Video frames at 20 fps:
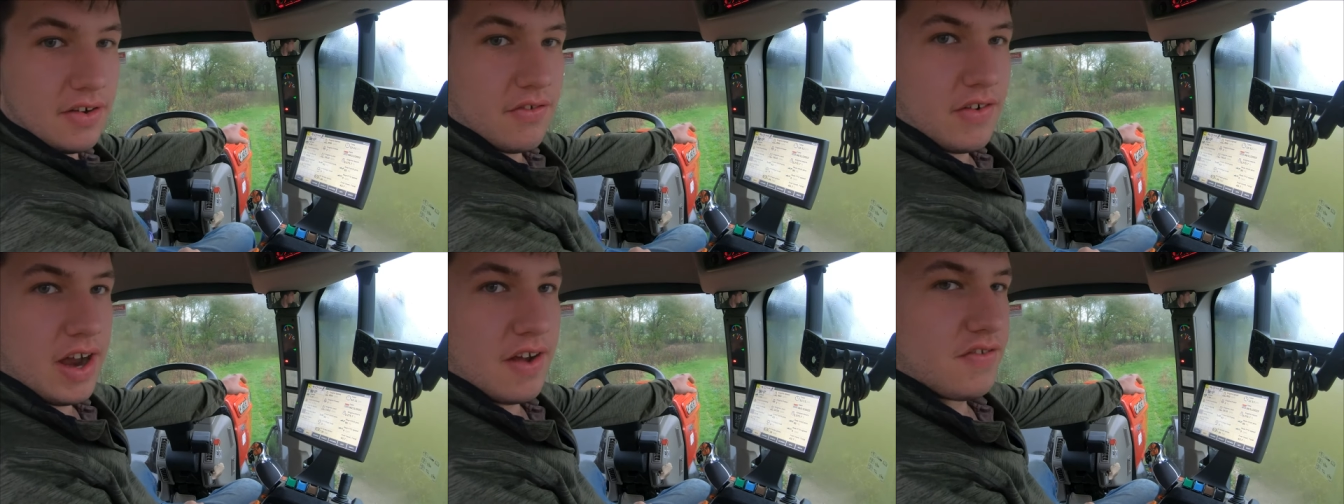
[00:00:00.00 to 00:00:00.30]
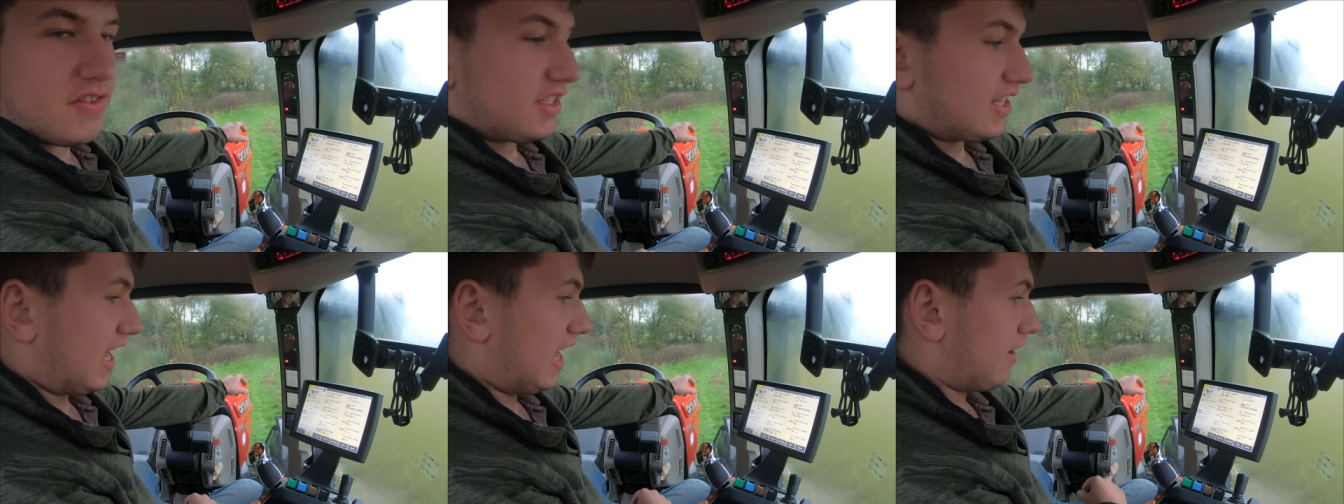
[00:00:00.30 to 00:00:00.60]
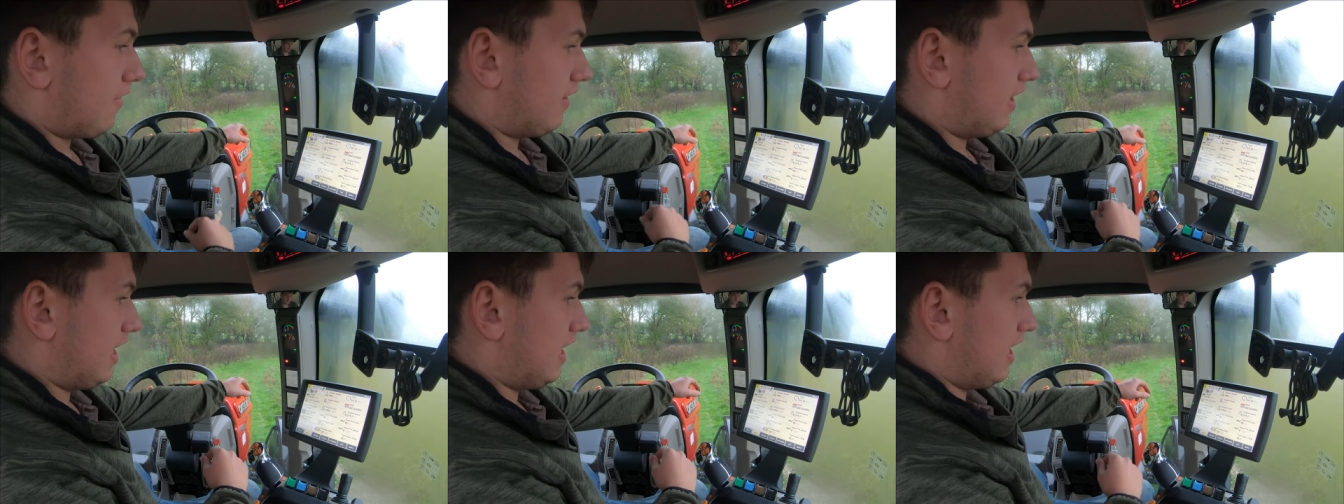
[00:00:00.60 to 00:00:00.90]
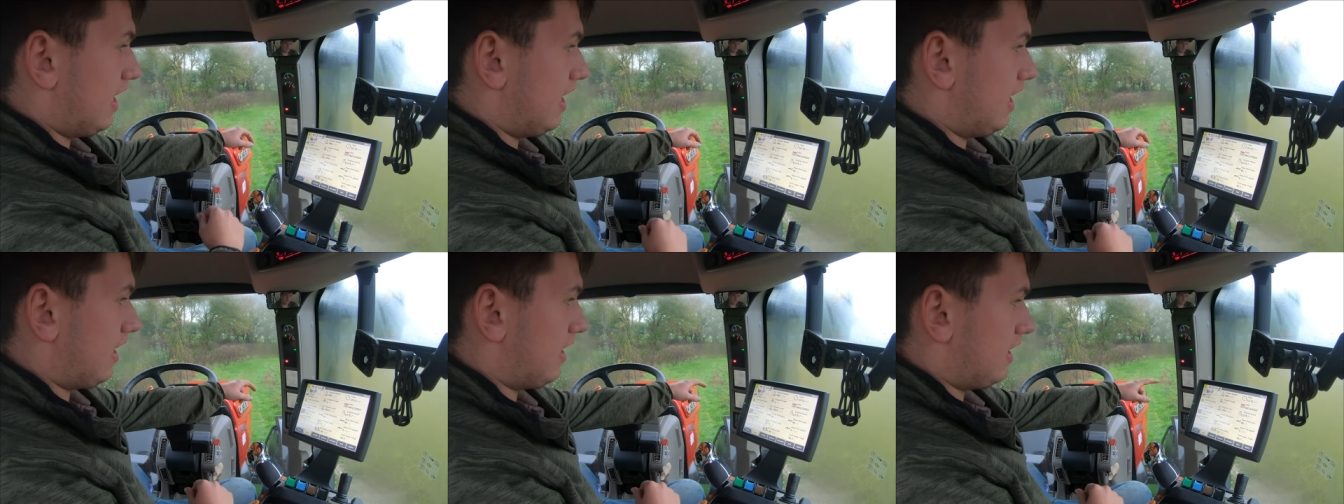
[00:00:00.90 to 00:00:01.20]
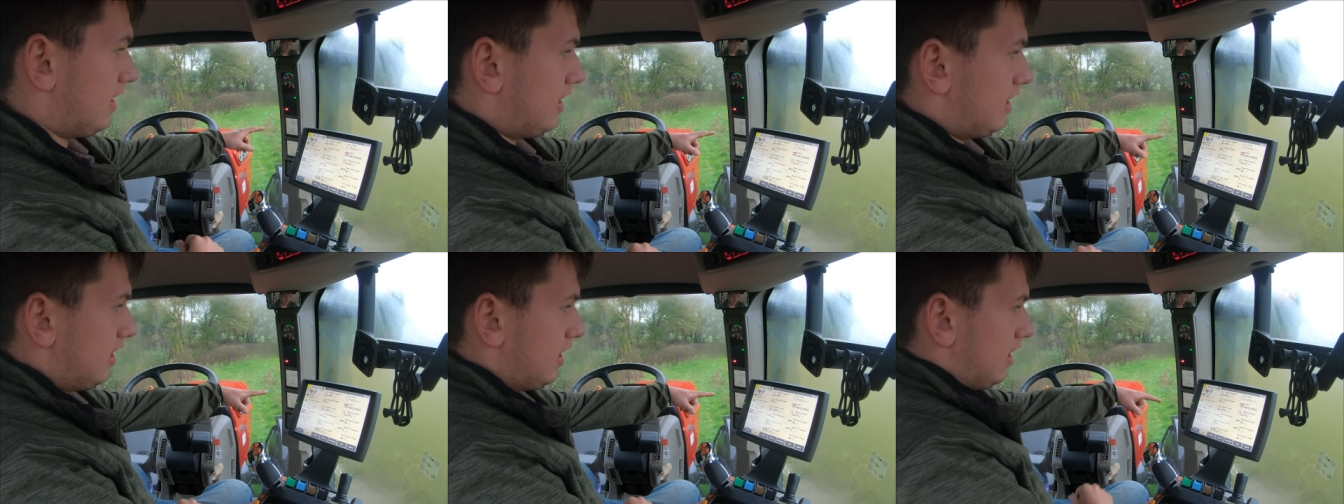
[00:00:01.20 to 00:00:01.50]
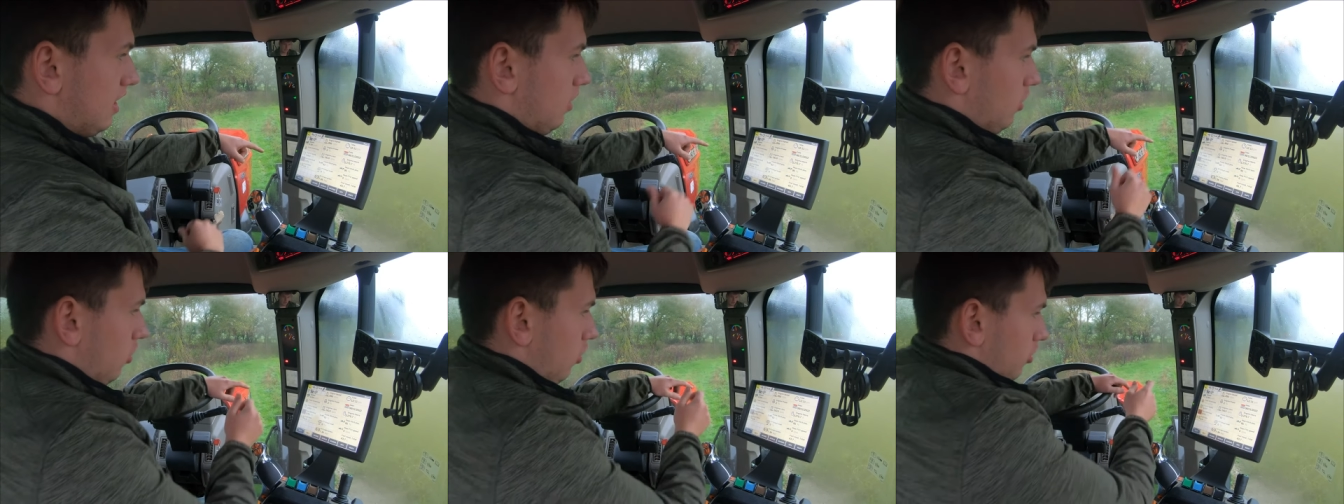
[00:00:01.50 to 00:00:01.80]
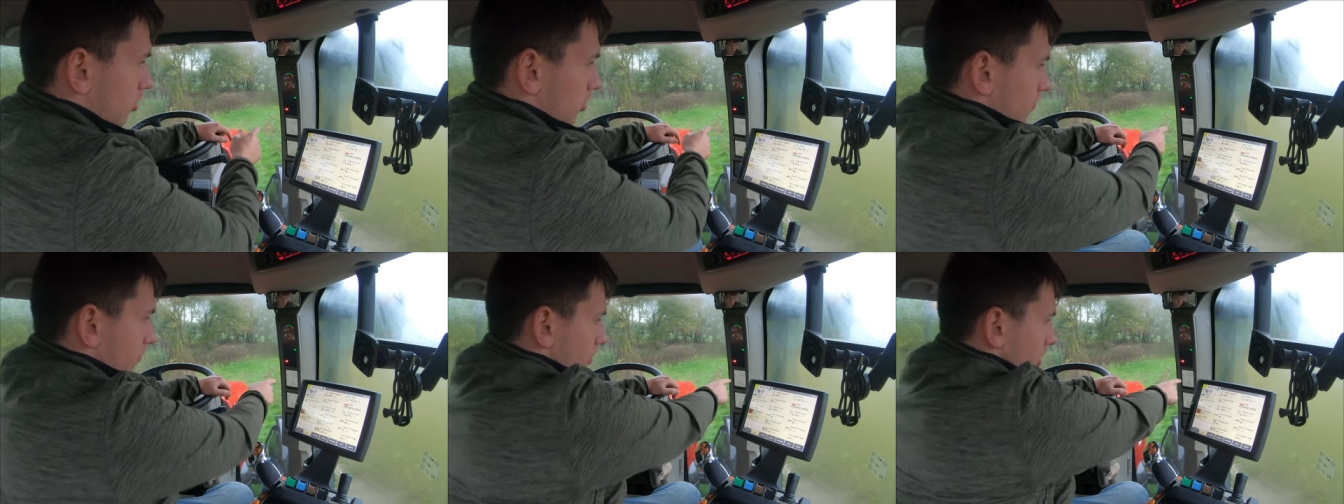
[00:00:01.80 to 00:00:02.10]
the revs down here
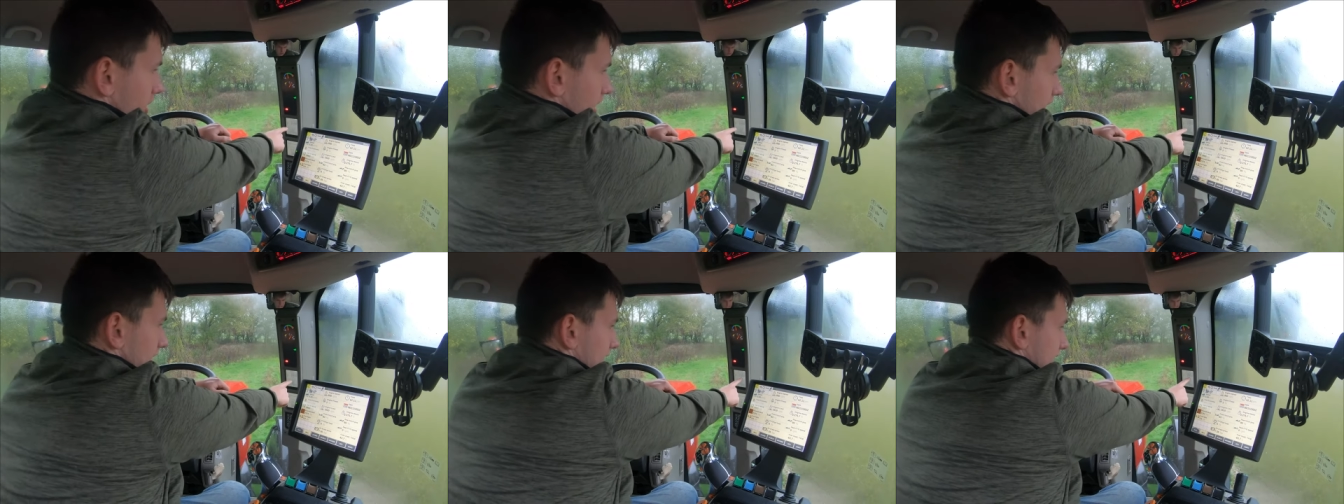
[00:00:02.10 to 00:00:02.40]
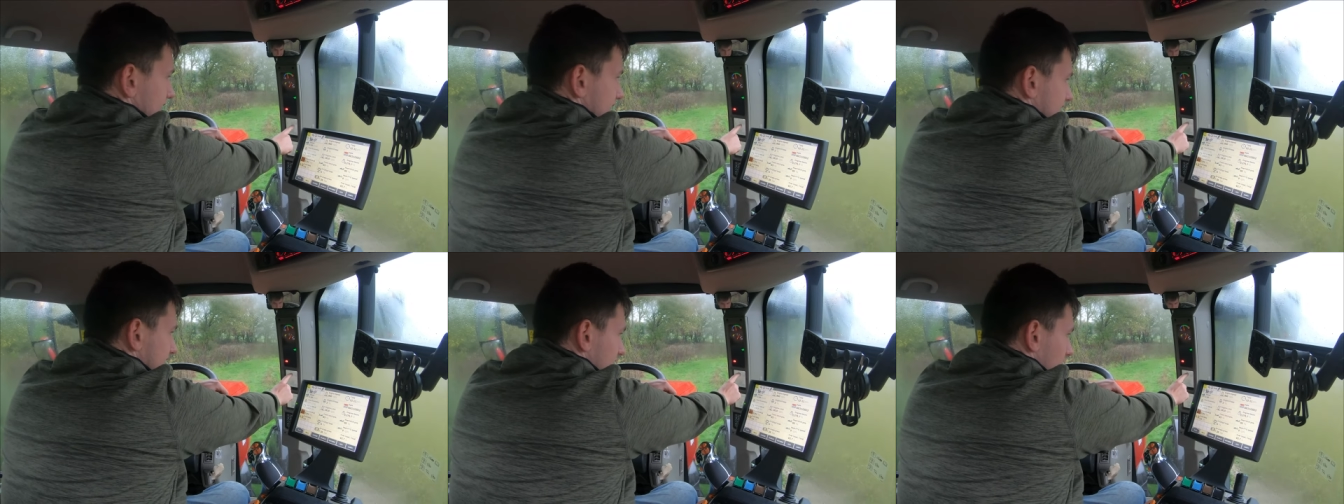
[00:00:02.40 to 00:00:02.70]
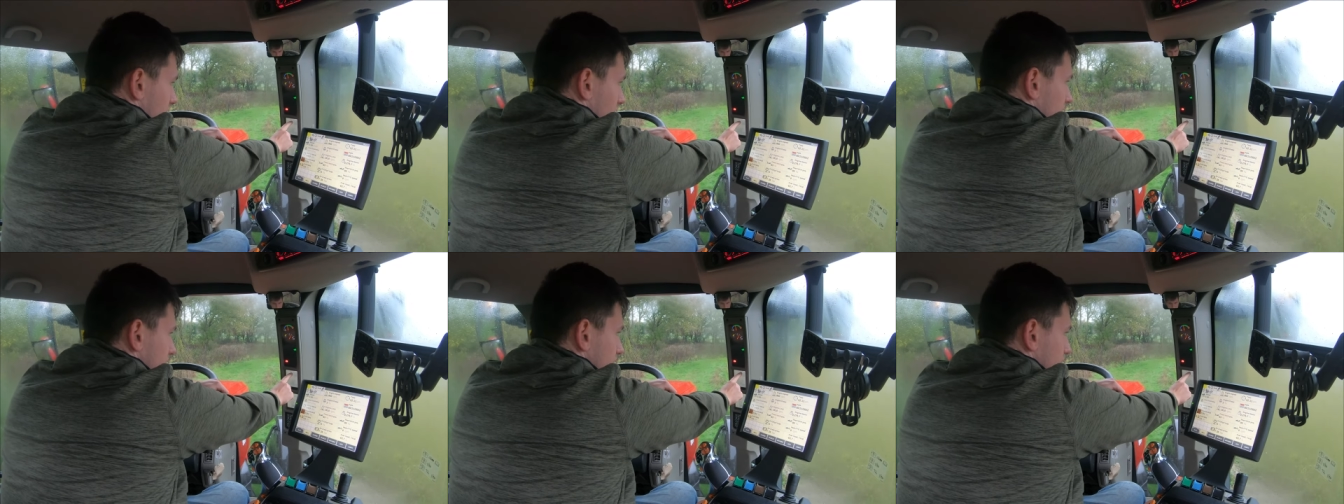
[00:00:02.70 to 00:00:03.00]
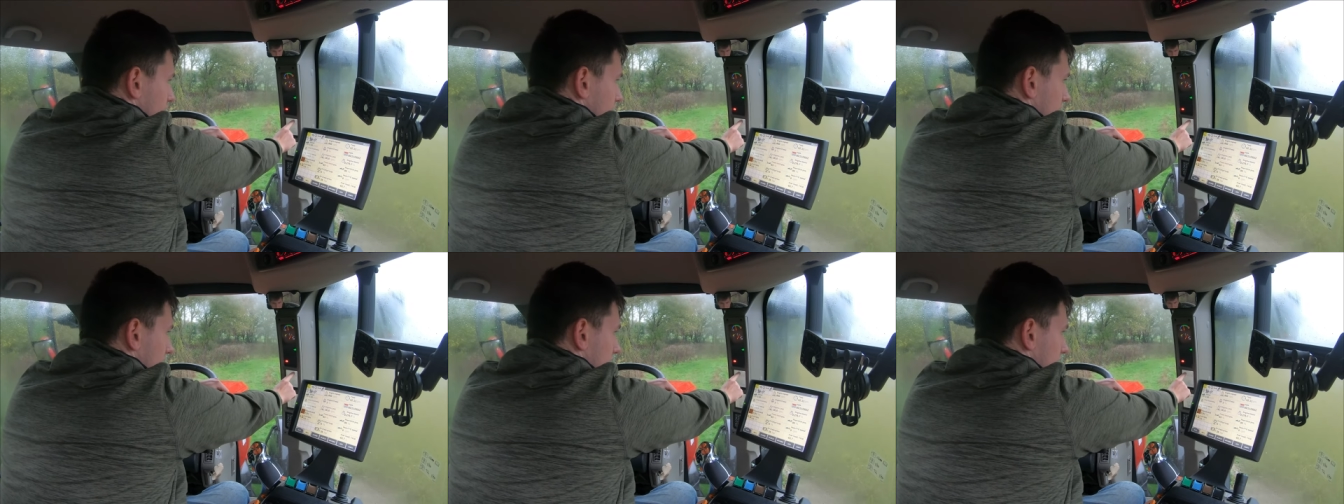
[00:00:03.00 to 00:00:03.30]
on the right hand side on